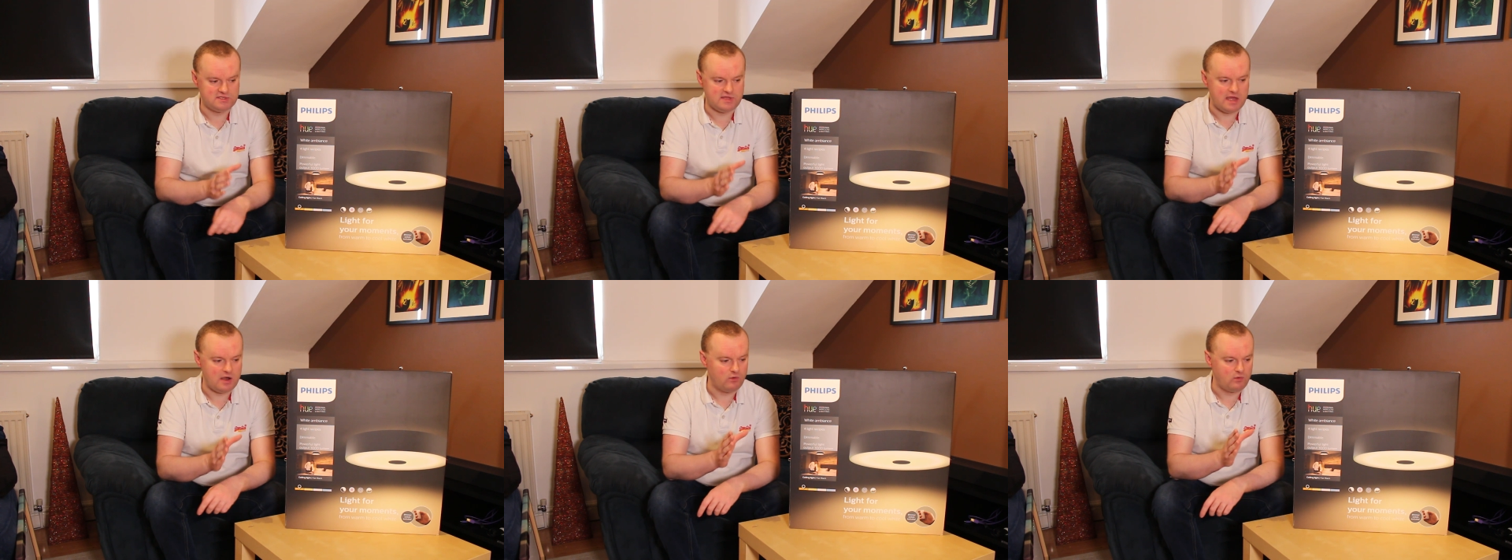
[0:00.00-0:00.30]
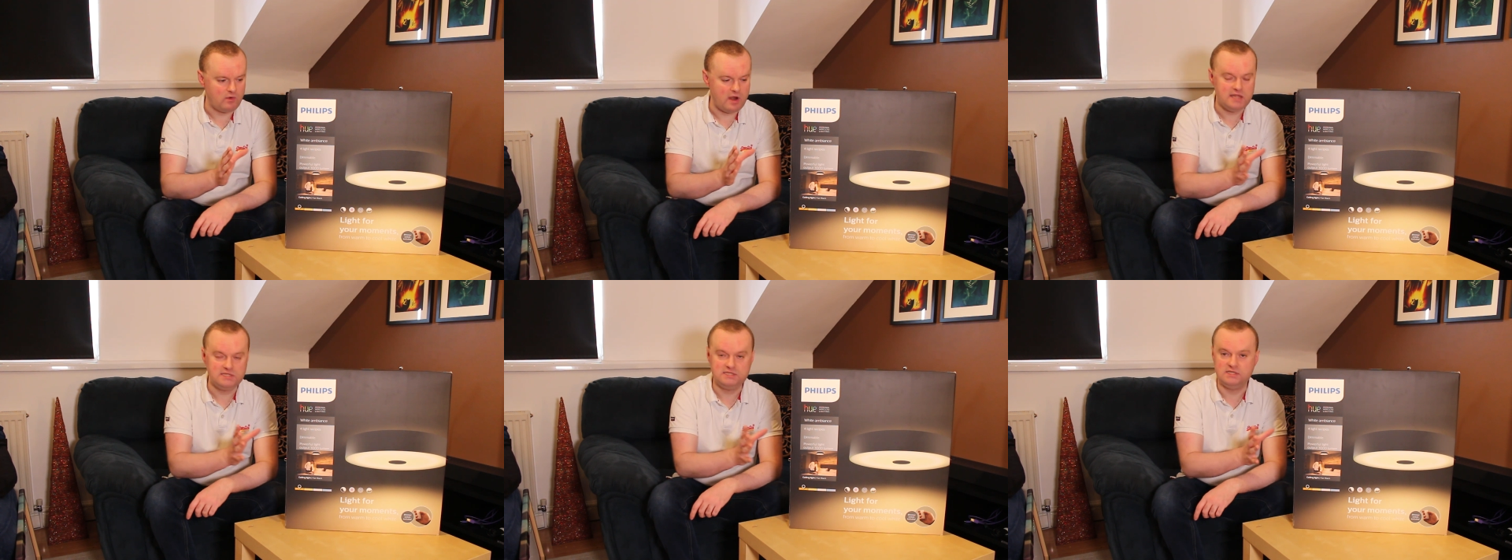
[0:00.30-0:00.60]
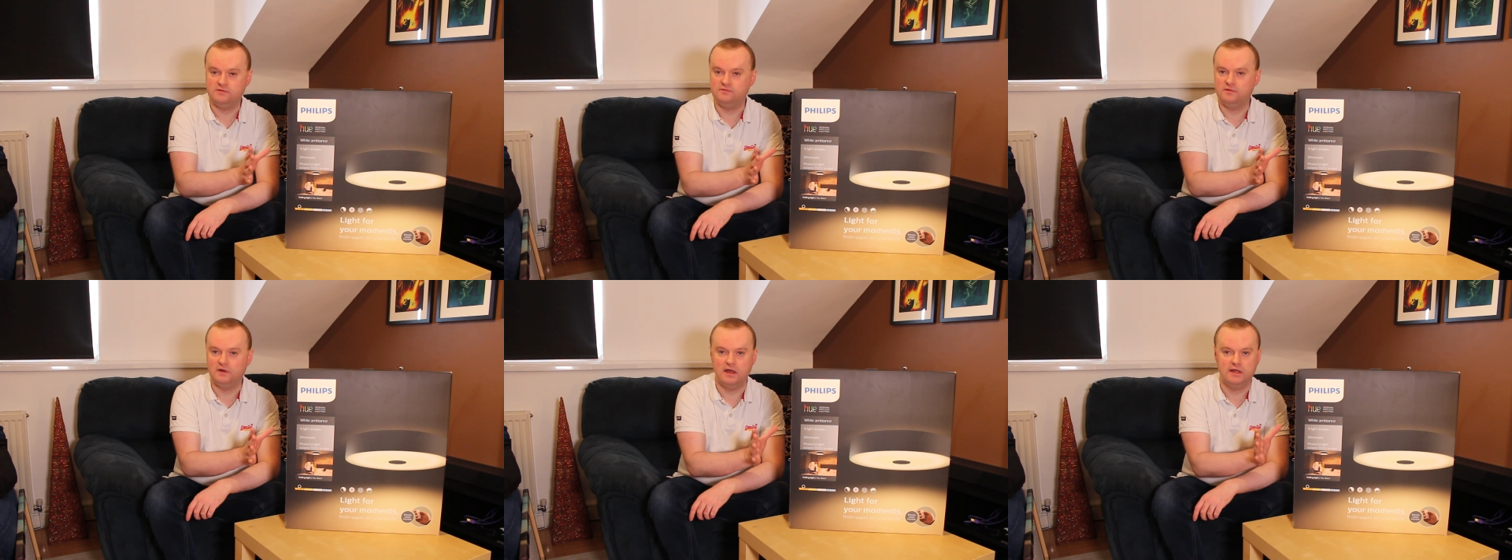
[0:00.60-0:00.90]
they're
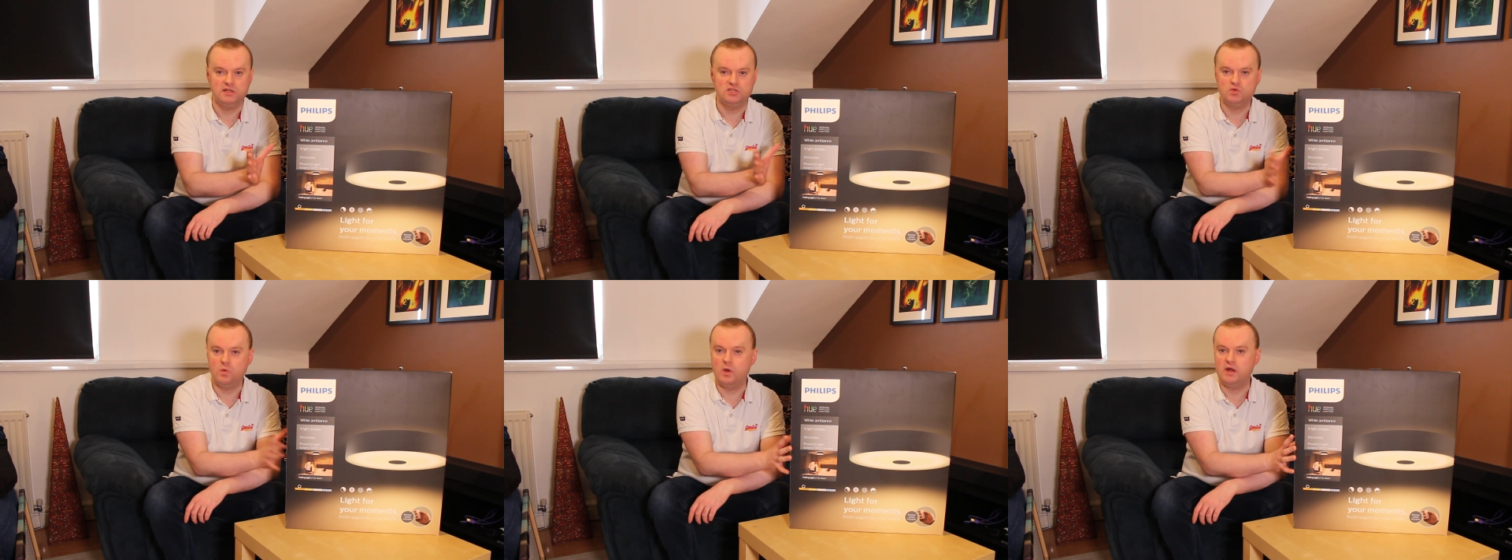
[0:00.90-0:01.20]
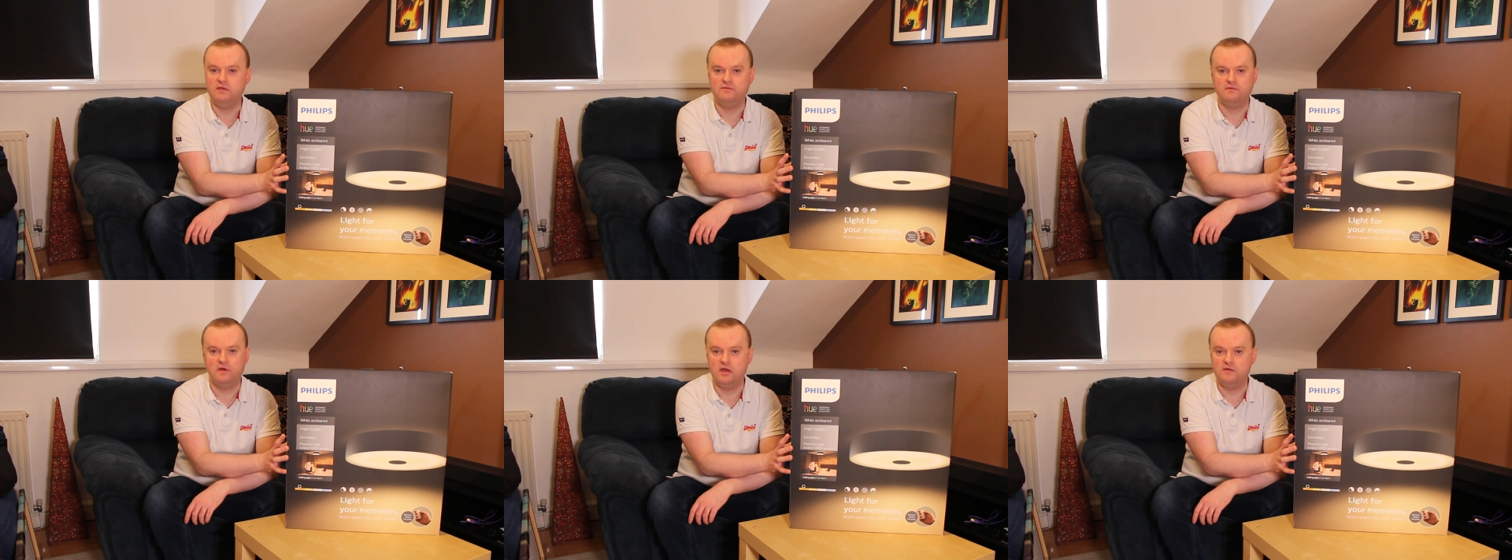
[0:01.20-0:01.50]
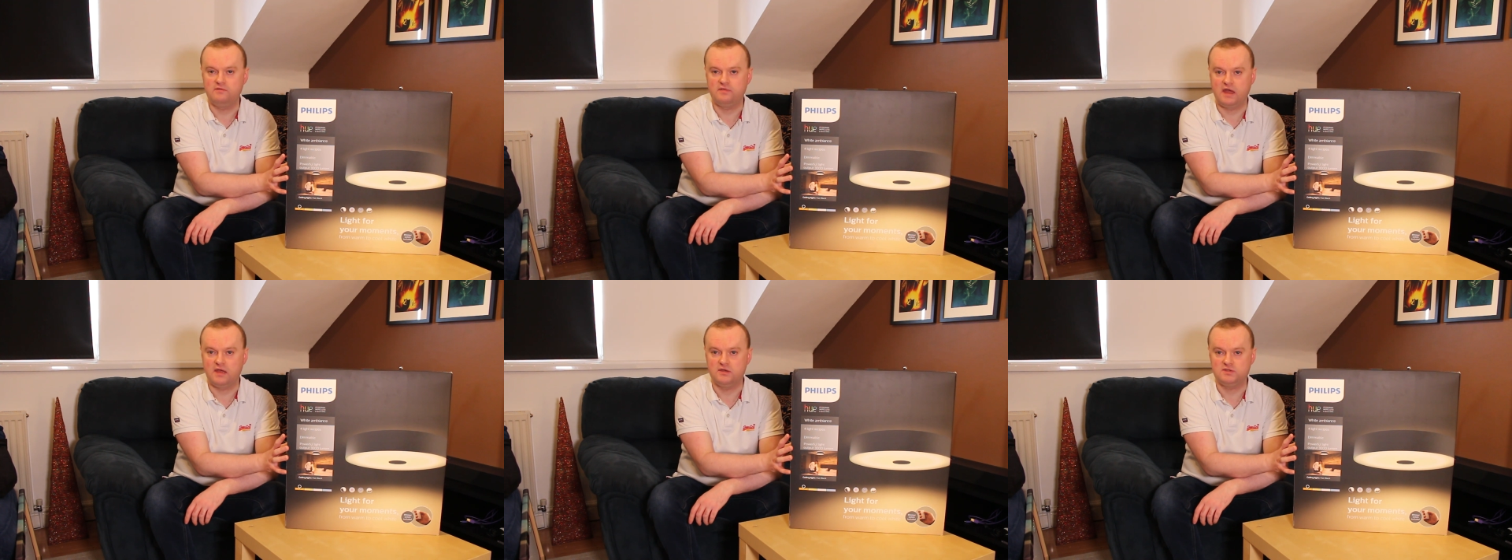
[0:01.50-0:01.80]
rated for like
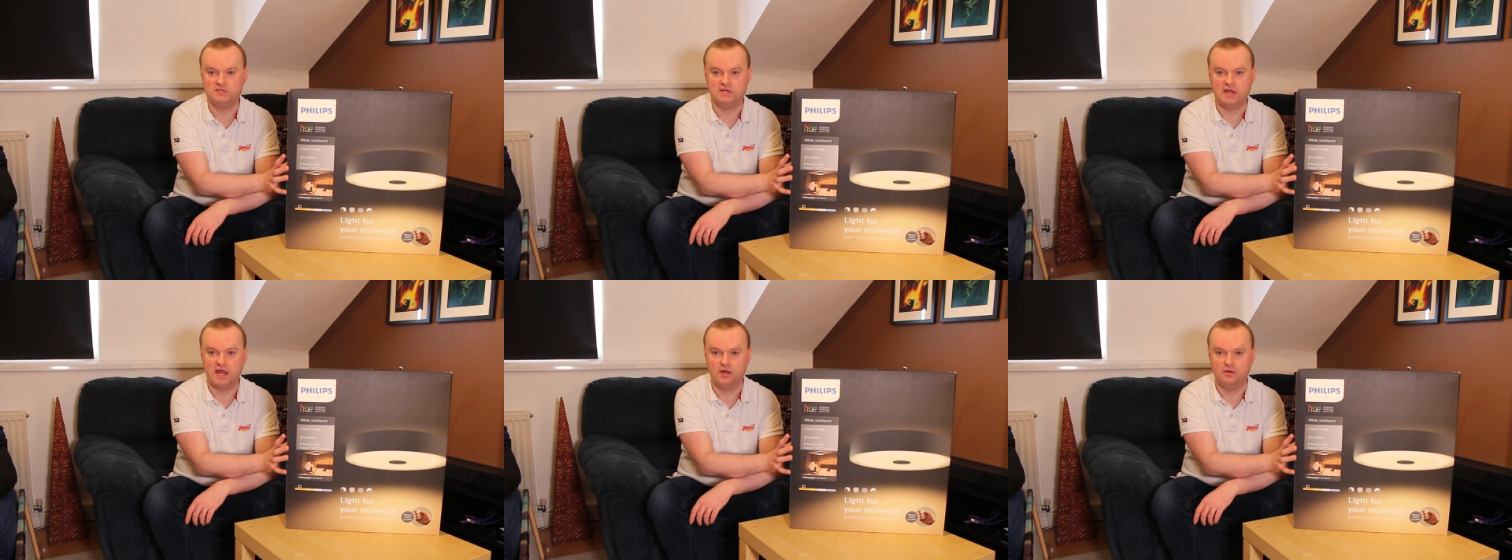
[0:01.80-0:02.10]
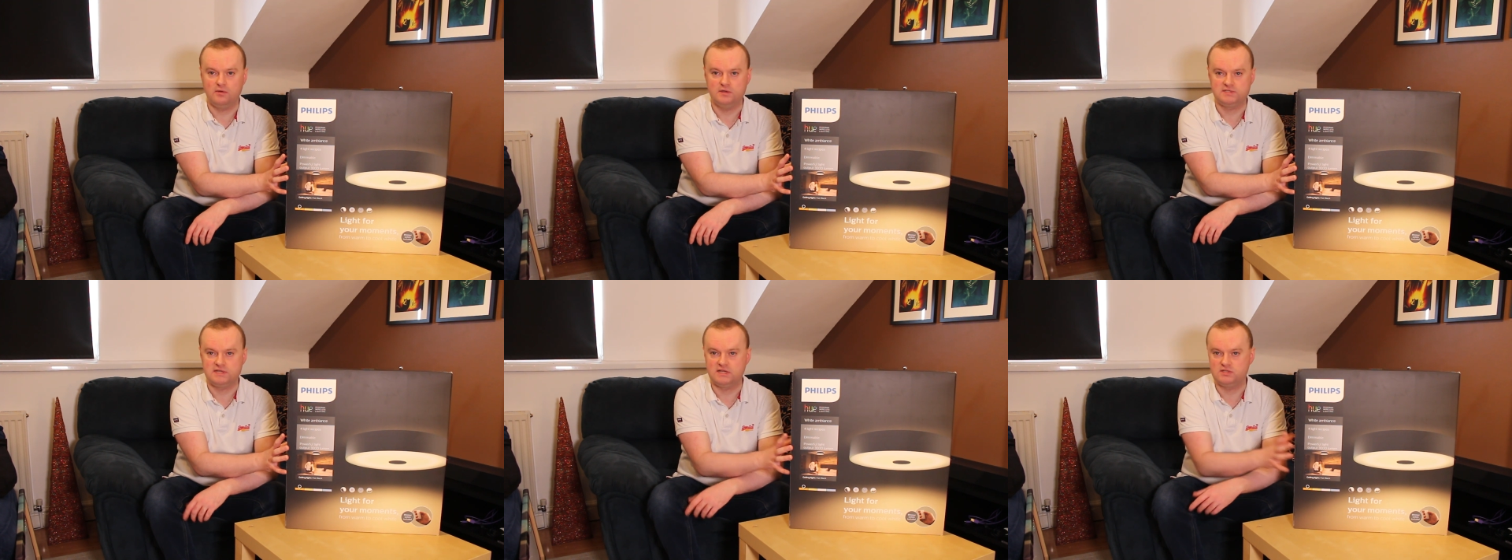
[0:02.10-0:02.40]
25,000 hours.